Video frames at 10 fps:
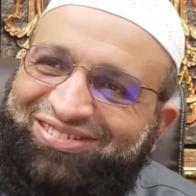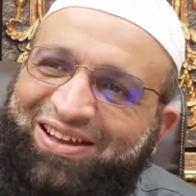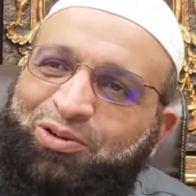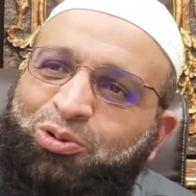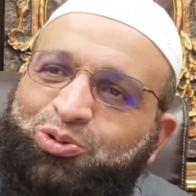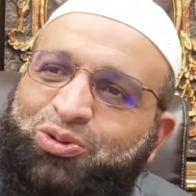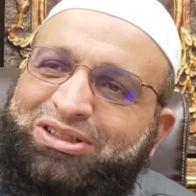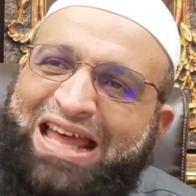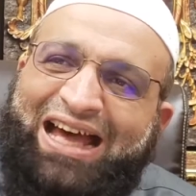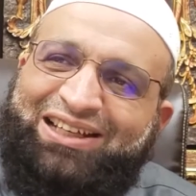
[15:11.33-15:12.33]
and you're going
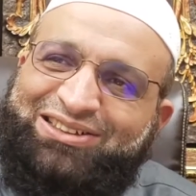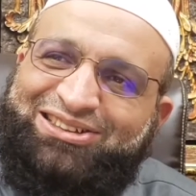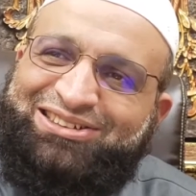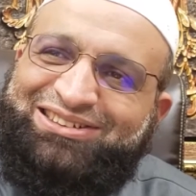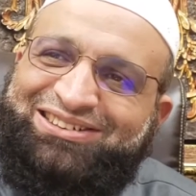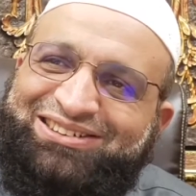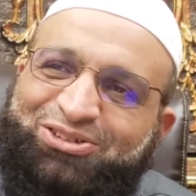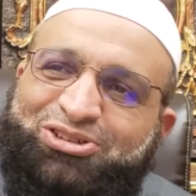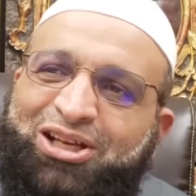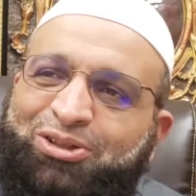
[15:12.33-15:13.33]
toward Dallas
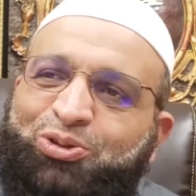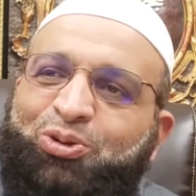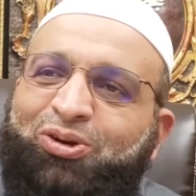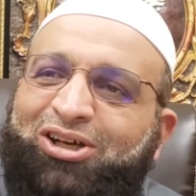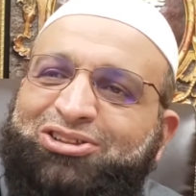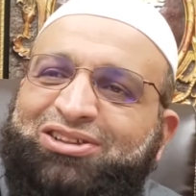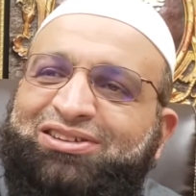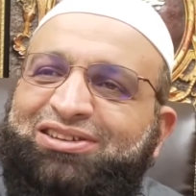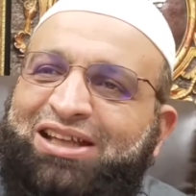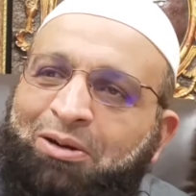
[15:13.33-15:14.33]
or San Antonio or
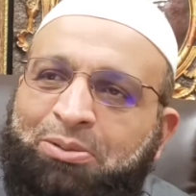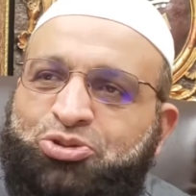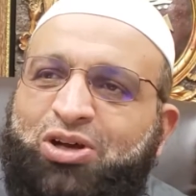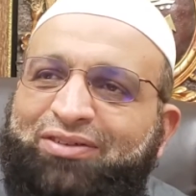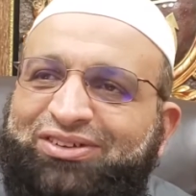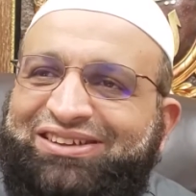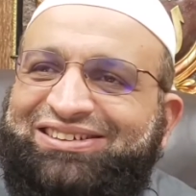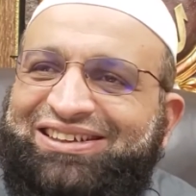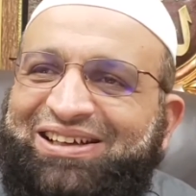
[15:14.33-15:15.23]
Austin, now I'm traveling.